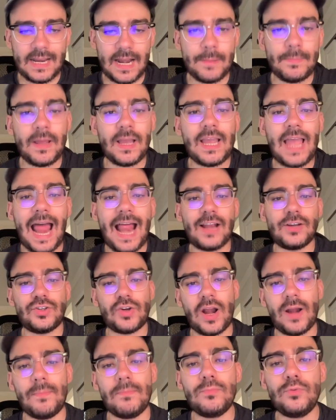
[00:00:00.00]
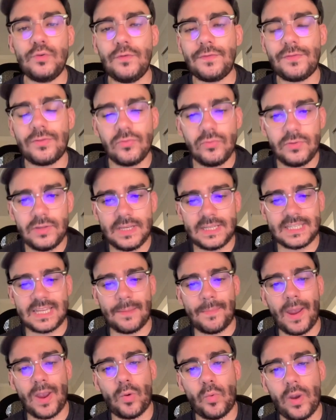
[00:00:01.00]
and I'm gonna kind of try to move through these
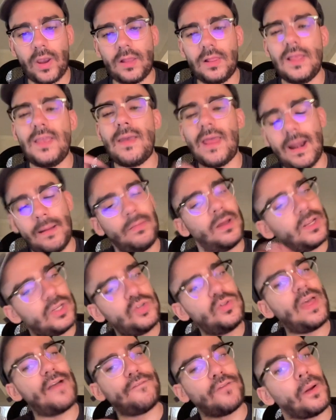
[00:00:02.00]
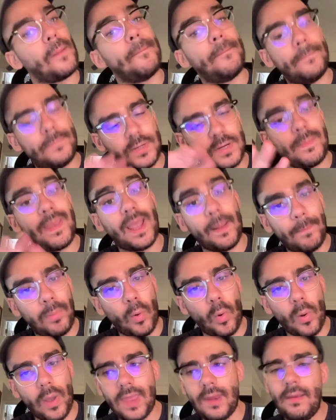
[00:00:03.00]
semi quickly, and I'm gonna do that to make a
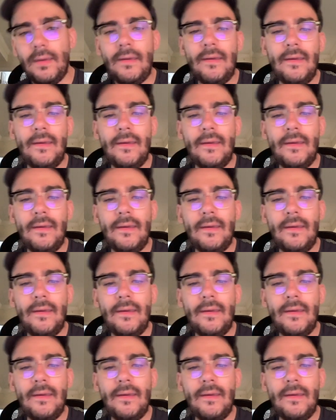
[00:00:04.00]
point.